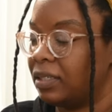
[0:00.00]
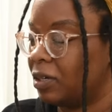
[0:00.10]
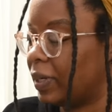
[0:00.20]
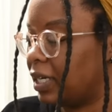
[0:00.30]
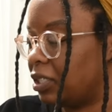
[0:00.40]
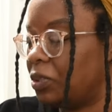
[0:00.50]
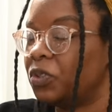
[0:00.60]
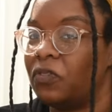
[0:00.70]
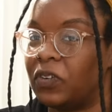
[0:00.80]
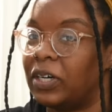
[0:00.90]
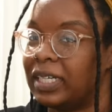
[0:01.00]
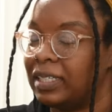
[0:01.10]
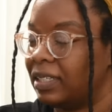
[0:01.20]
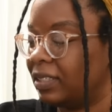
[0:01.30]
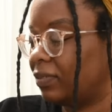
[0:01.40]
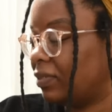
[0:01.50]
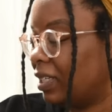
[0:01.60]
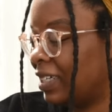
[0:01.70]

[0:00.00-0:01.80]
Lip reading: Oh my gosh, you will fall in love.